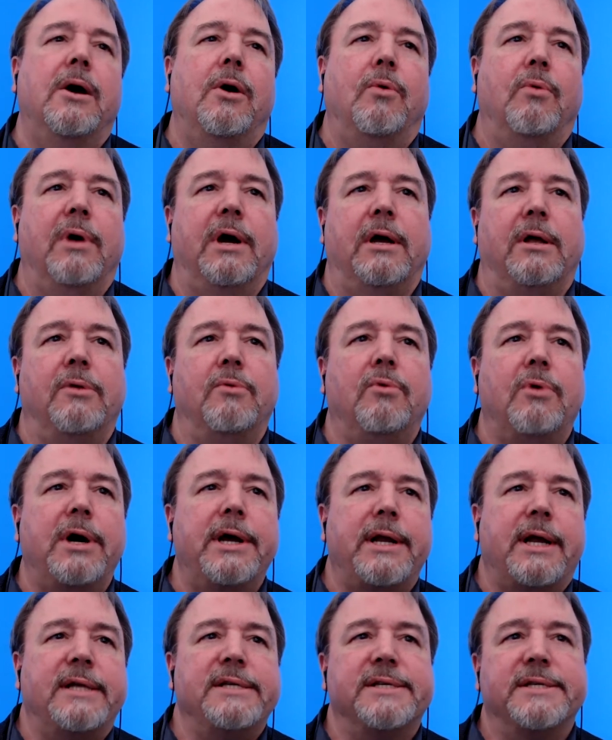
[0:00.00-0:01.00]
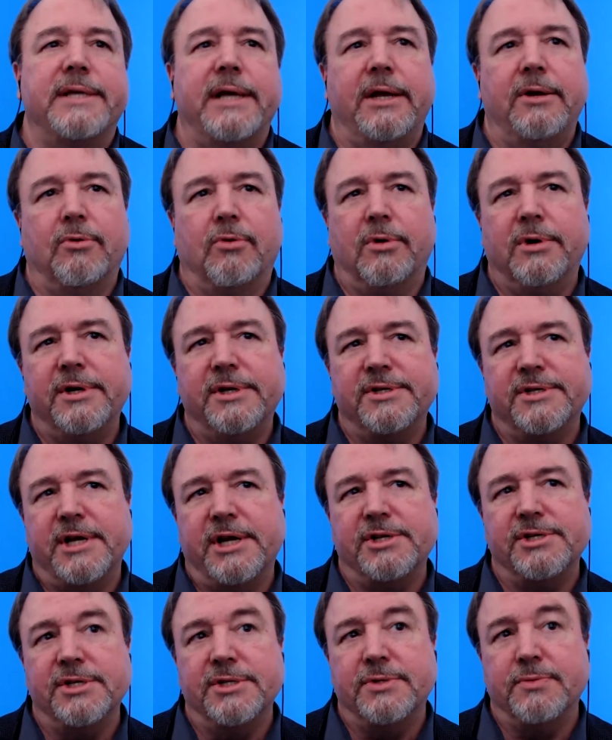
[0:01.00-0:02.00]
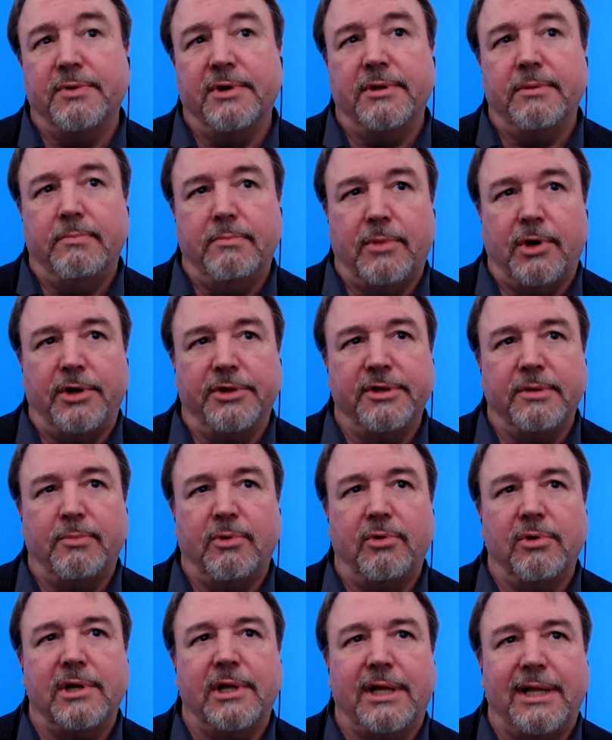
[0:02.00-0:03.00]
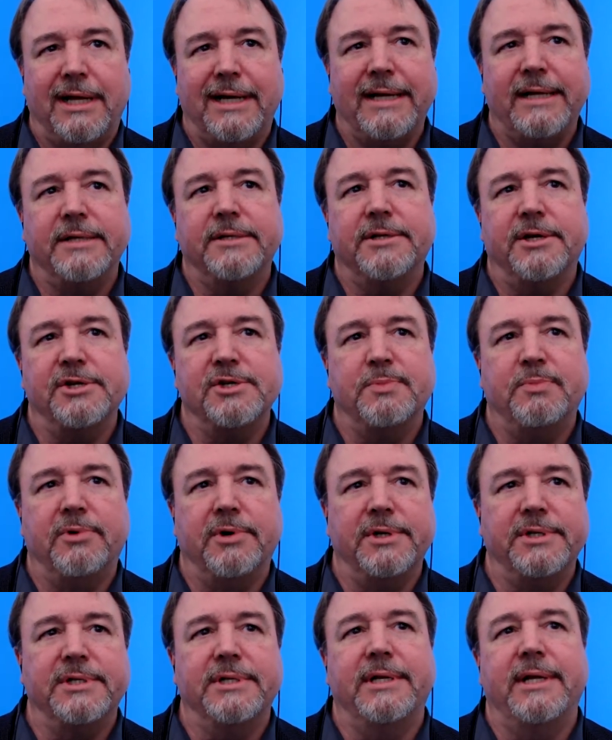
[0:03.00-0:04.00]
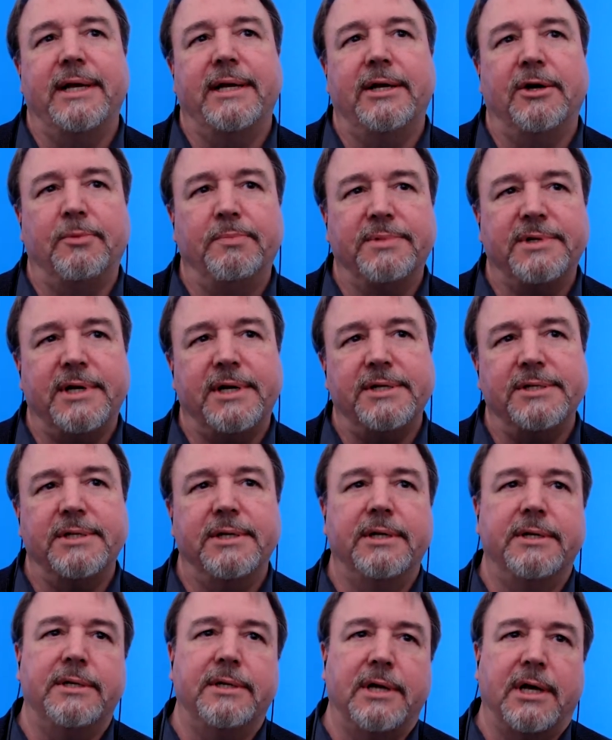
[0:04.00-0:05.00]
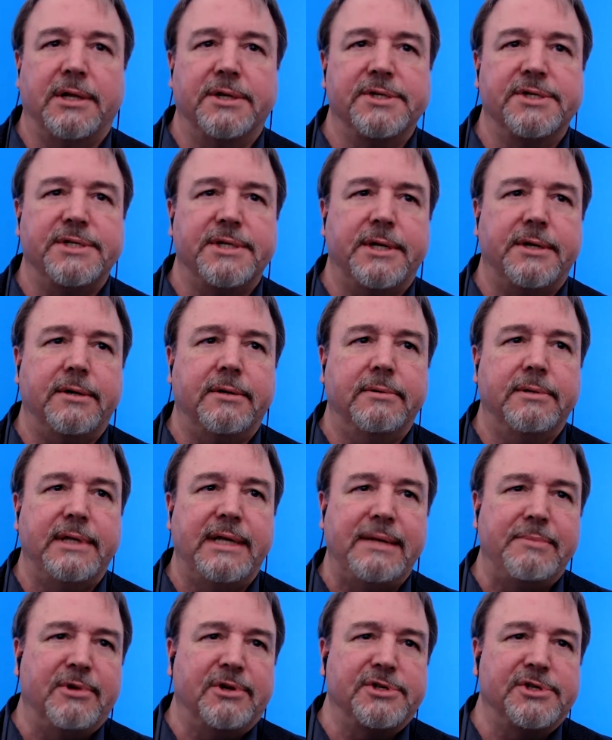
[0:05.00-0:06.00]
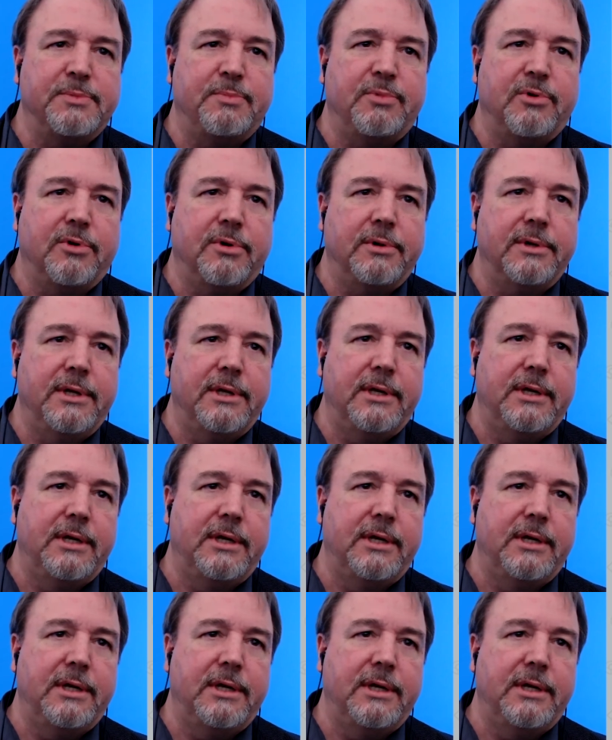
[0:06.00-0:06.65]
Well, one, I'd say organizations with multiple client touchpoints, help desk, knowledge center, email support,